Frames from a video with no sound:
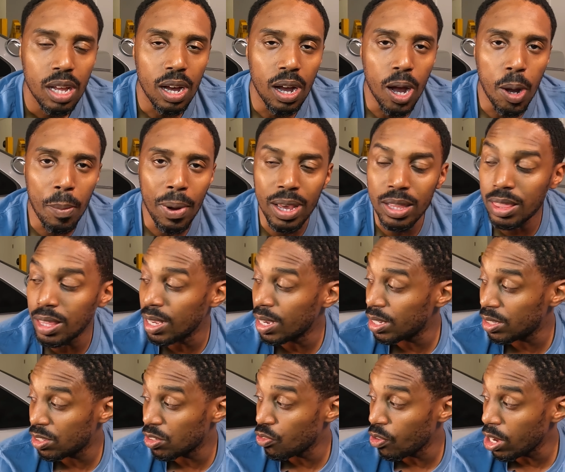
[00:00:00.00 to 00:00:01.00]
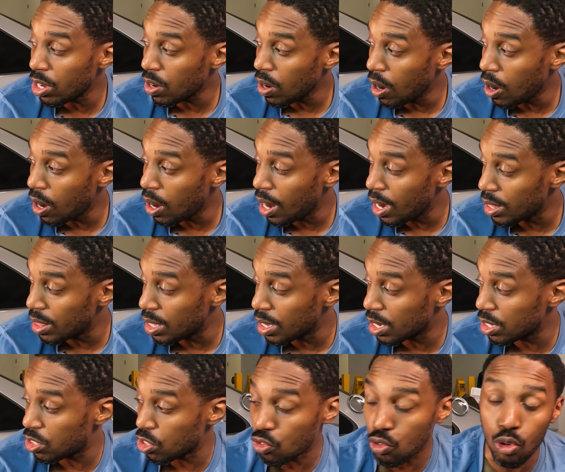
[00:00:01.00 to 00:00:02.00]
I think it's a great car. I
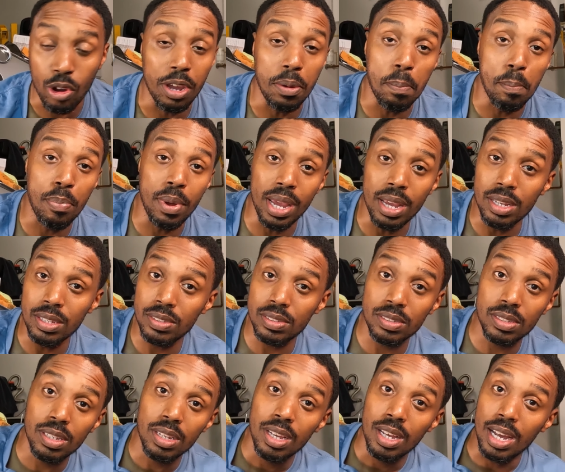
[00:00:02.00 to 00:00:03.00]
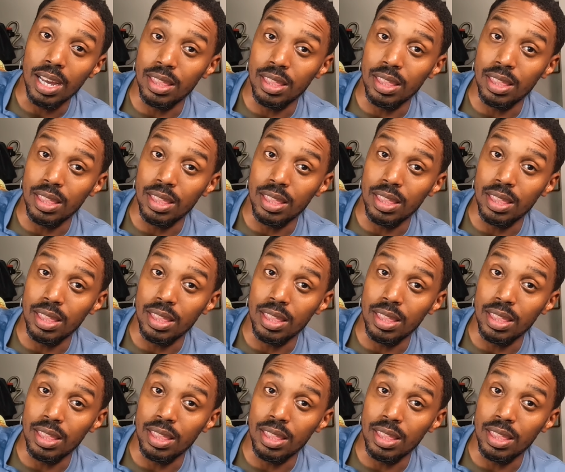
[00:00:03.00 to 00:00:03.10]
think it's a great base.